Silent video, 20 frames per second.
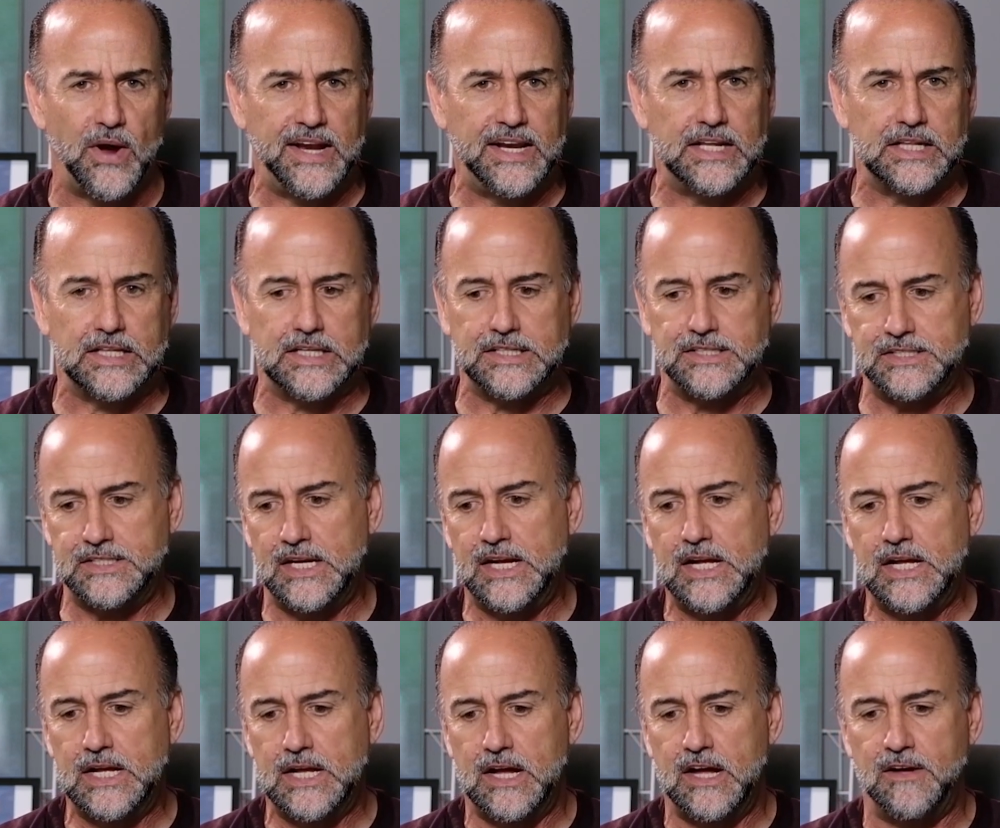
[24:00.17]
waiting list
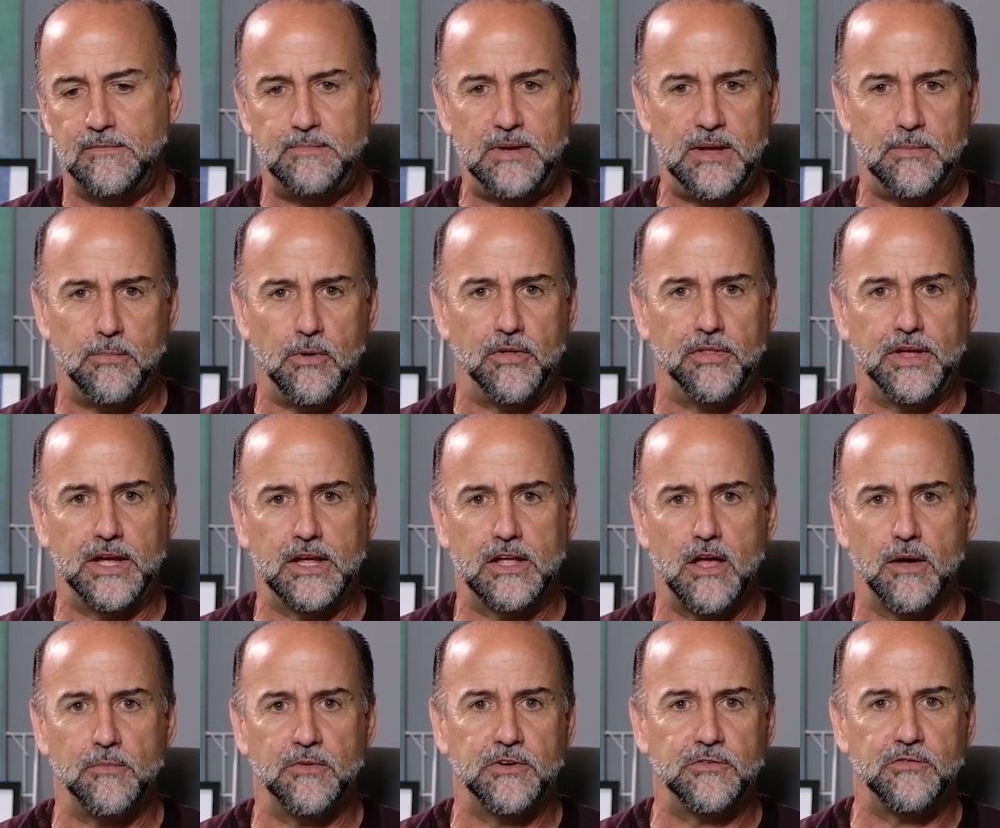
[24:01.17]
people
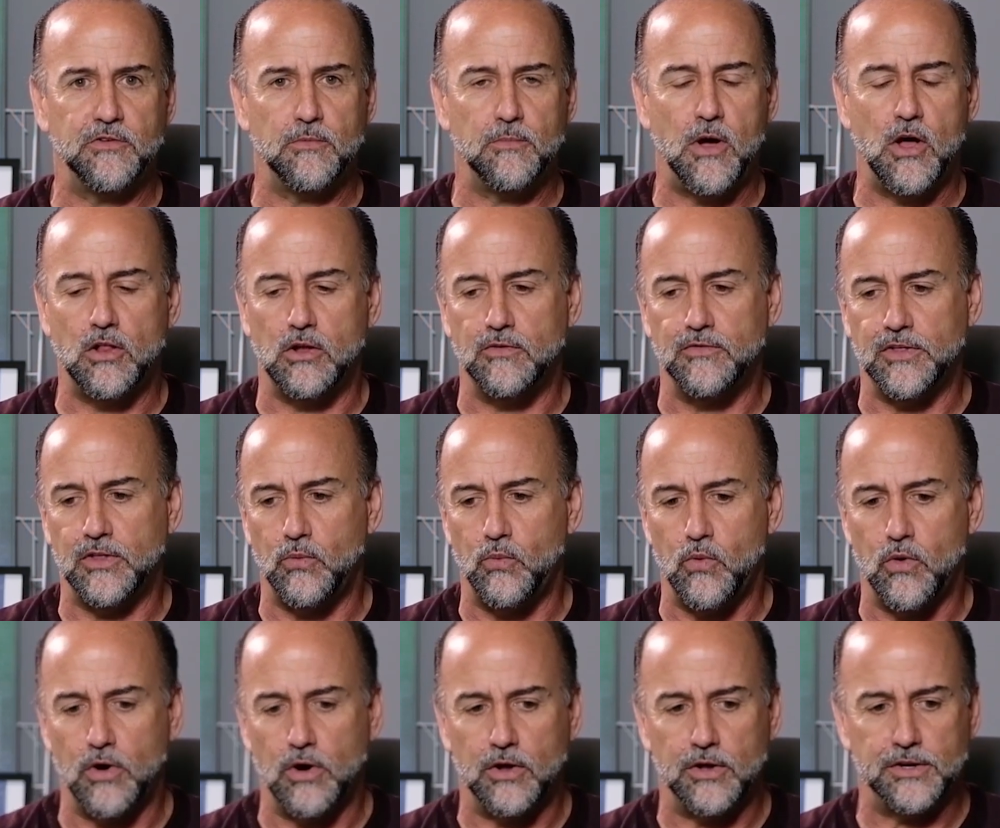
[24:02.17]
that come in from all over the
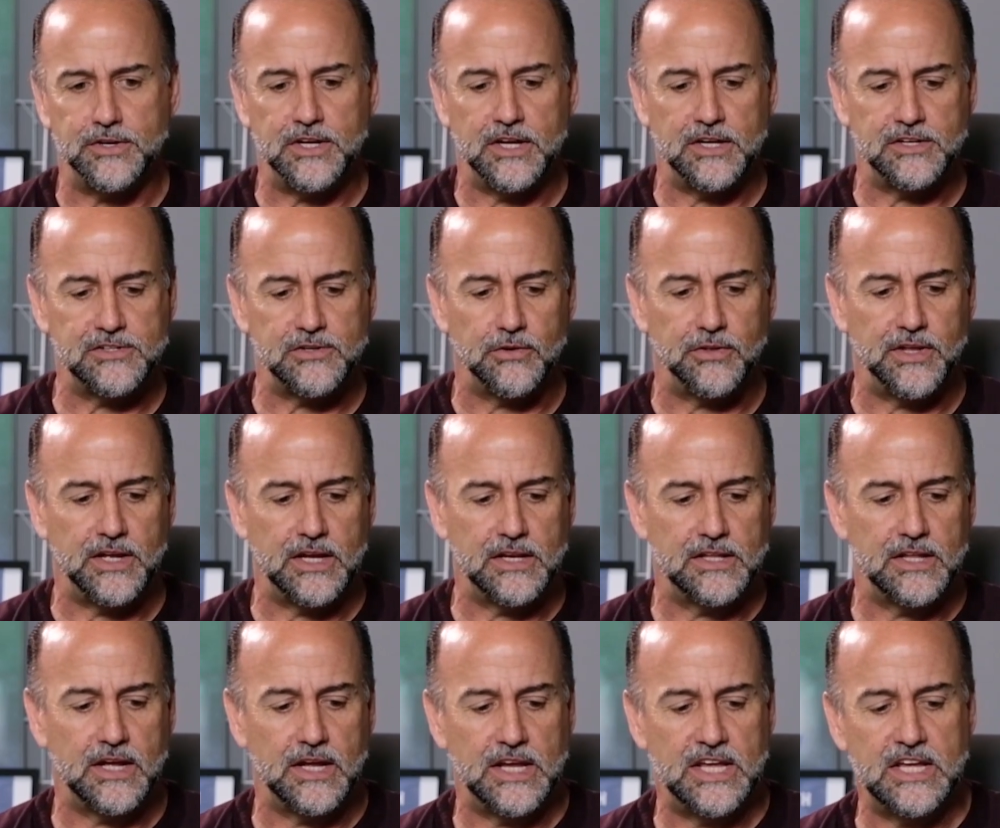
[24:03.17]
world uh, so
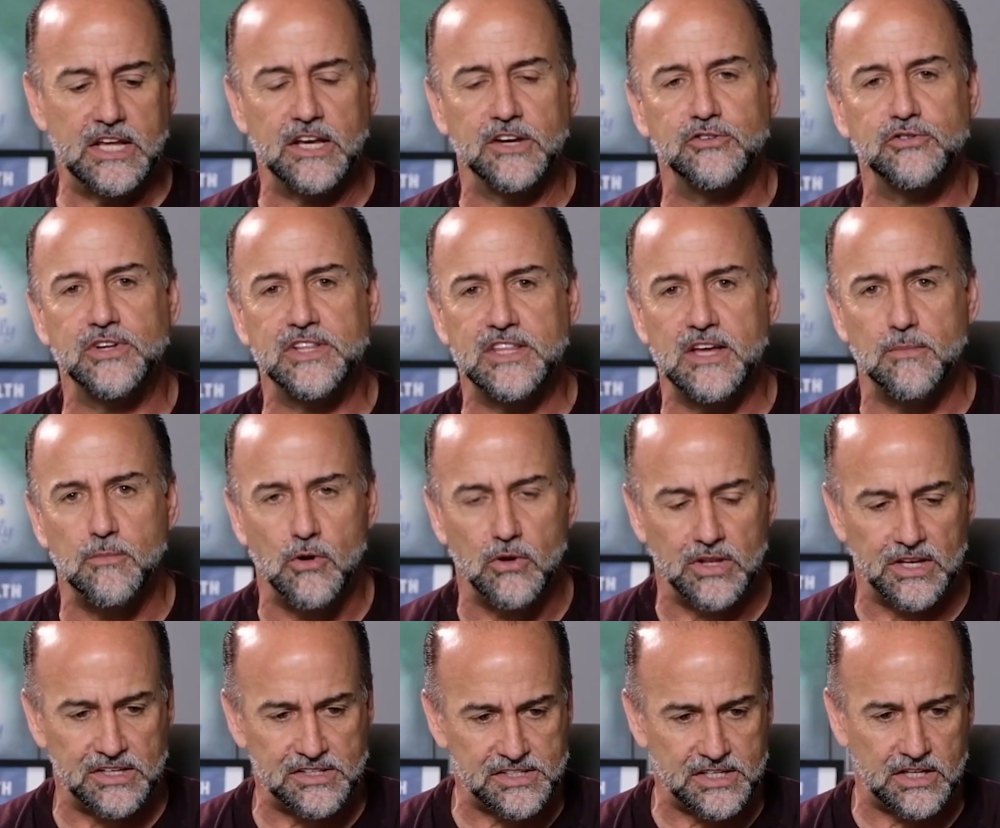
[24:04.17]
that, he can treat them
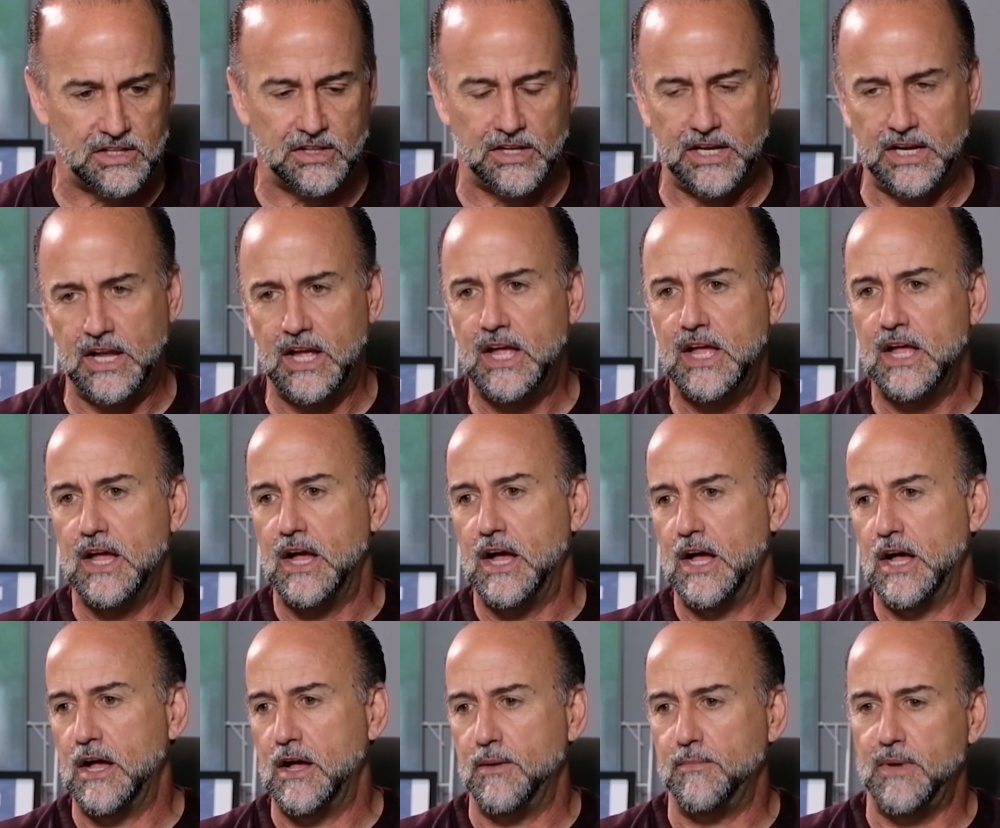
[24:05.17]
holistically.
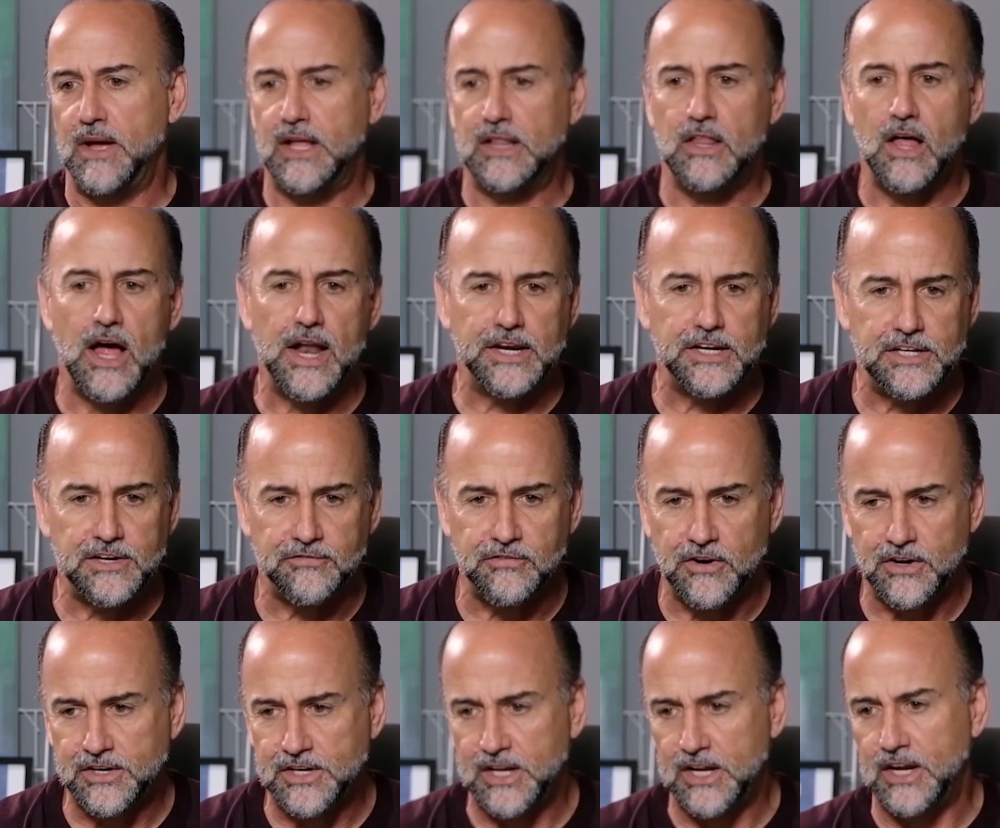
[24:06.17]
Um, a lot of
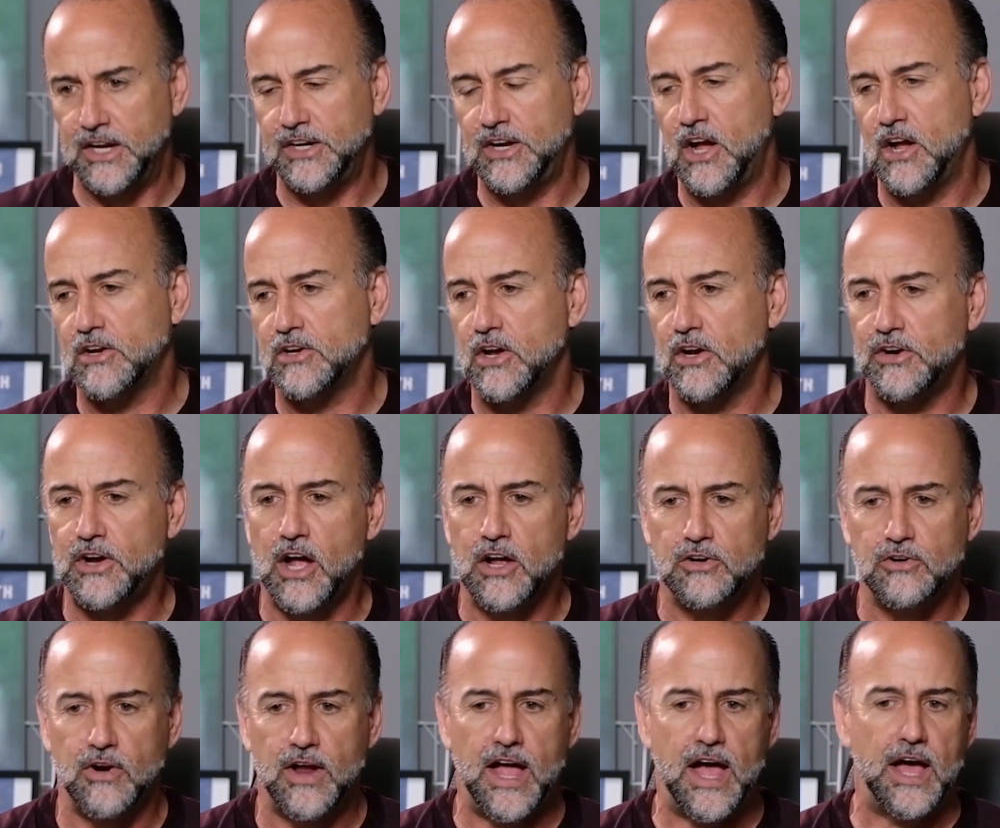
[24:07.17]
different uh, Dr.
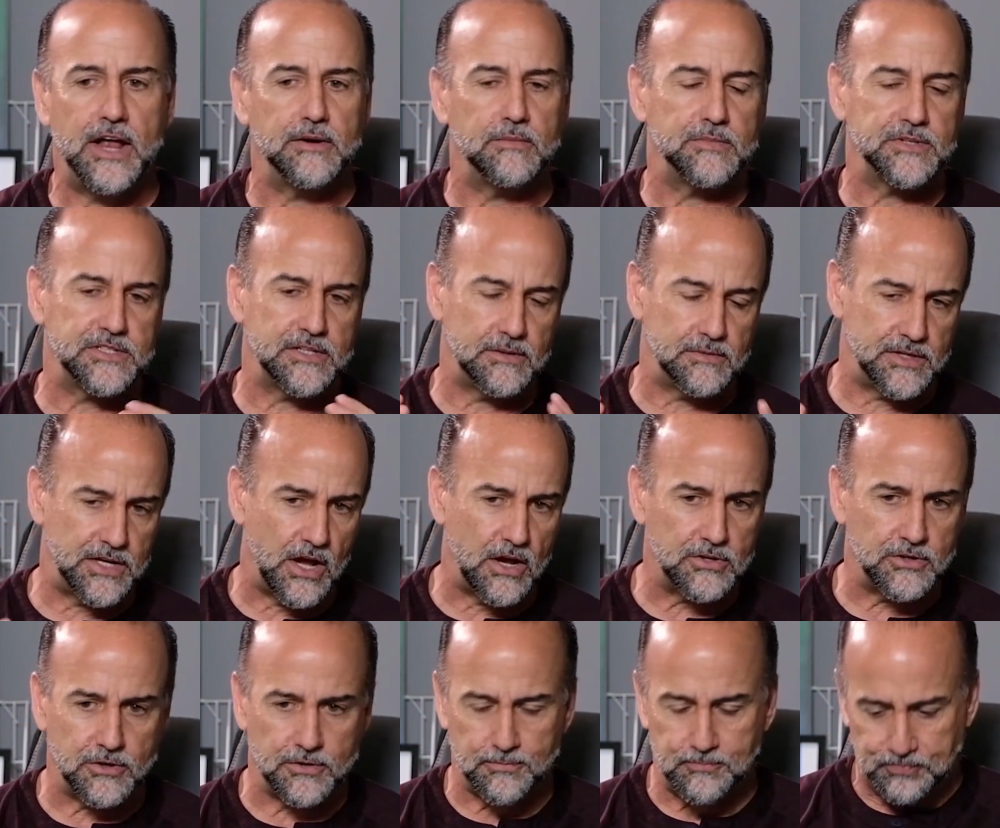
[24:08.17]
Dr. Adams and
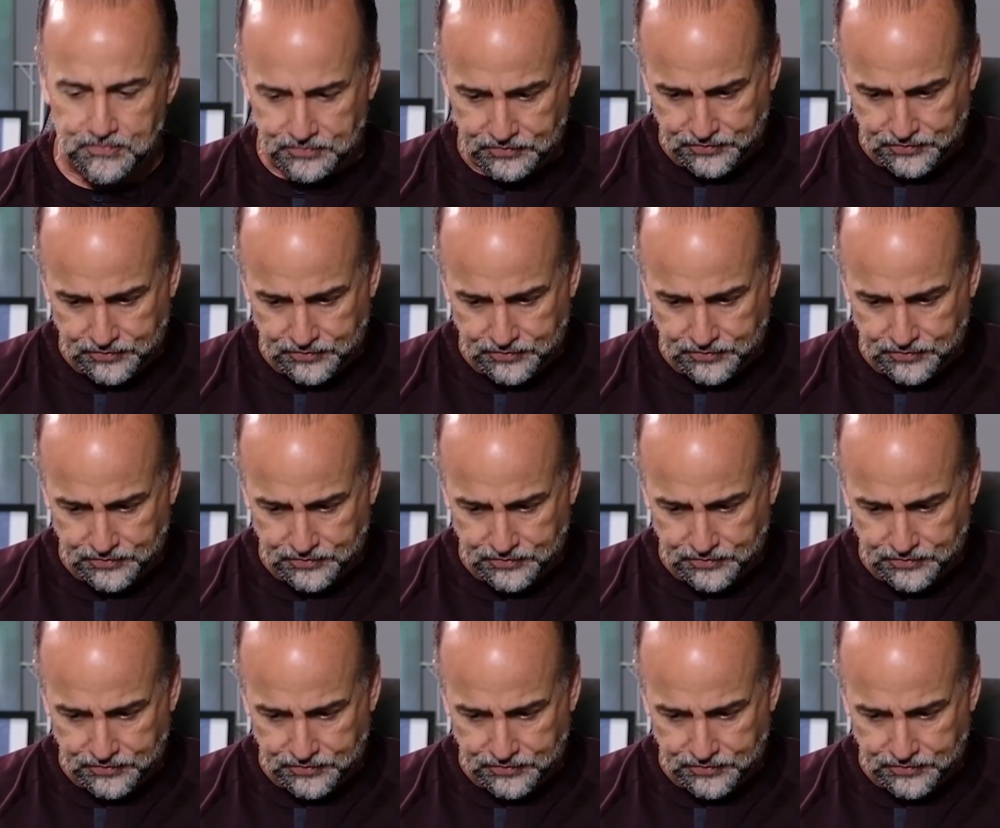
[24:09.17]
Dr.